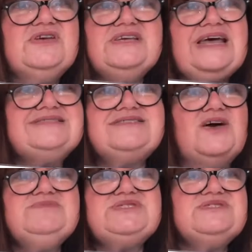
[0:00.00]
had
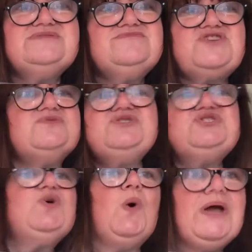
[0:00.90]
time to go to the
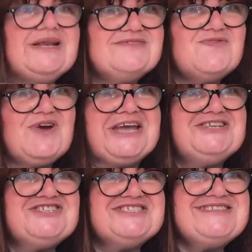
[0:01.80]
toilet for
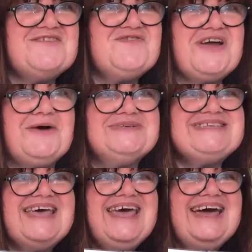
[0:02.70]
ages, for hours.
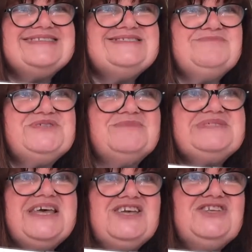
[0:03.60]
And sometimes,
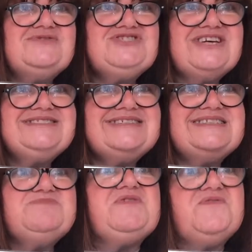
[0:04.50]
just
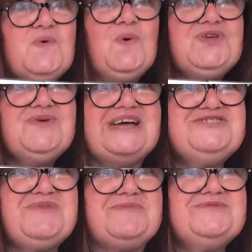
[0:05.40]
as before you had
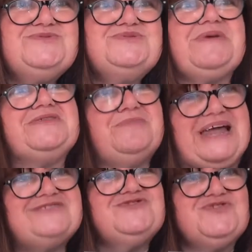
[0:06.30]
your baby, we talked about the
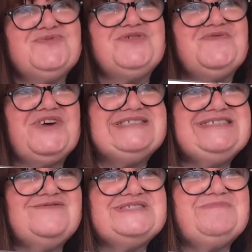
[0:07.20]
bladder and the womb
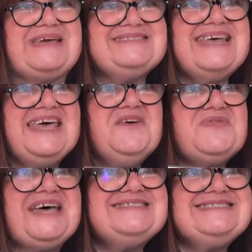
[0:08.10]
fighting for space,
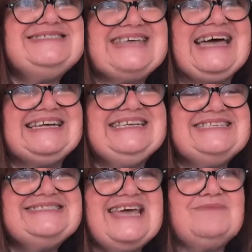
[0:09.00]
that's exactly
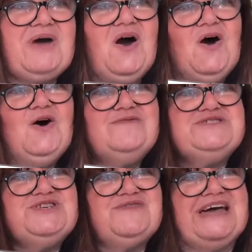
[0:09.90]
the same
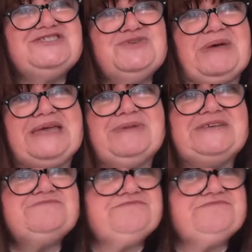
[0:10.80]
after you've had your baby.